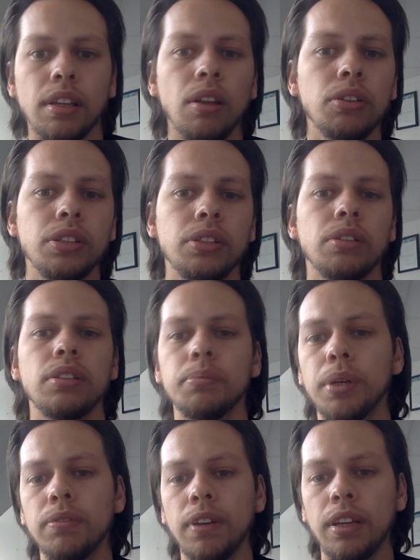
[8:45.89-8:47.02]
Logical,
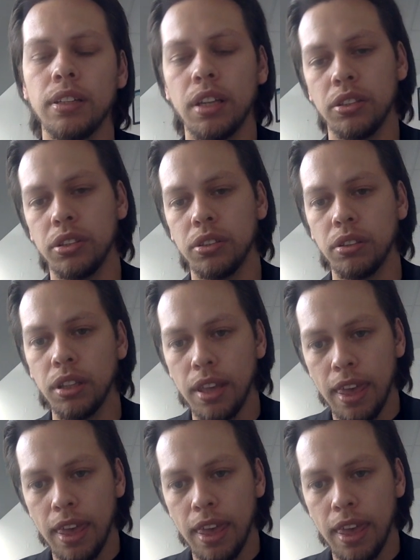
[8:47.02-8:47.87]
perfectly logical.